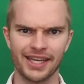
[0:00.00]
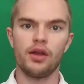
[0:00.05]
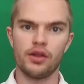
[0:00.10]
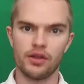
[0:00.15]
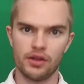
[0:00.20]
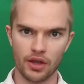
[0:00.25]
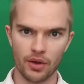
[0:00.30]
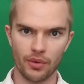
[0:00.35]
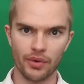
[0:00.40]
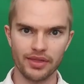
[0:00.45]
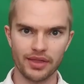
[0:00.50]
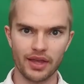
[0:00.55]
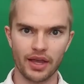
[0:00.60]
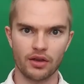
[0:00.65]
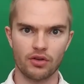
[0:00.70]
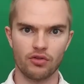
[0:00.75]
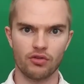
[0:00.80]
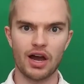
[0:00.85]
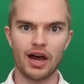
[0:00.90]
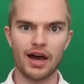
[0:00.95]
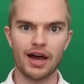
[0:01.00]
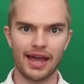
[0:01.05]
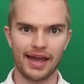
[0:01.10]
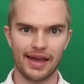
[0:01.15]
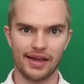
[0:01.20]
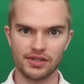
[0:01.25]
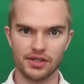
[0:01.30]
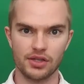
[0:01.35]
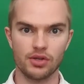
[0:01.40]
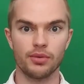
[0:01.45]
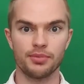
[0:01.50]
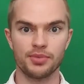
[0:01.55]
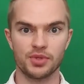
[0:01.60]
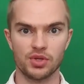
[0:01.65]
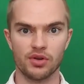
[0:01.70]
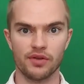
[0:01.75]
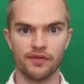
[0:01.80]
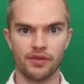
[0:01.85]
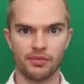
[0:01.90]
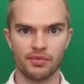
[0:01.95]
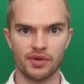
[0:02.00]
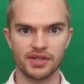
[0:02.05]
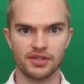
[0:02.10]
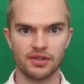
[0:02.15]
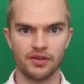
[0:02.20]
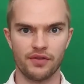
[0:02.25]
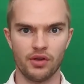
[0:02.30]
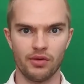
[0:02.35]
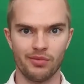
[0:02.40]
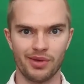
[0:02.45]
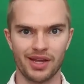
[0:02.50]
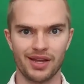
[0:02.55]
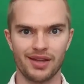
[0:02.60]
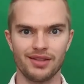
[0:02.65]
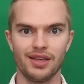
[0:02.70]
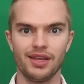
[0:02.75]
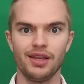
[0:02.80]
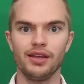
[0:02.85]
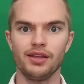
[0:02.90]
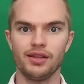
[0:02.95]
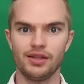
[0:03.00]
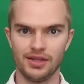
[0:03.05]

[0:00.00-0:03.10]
Knowing that Gra has to observe the rest of humanity,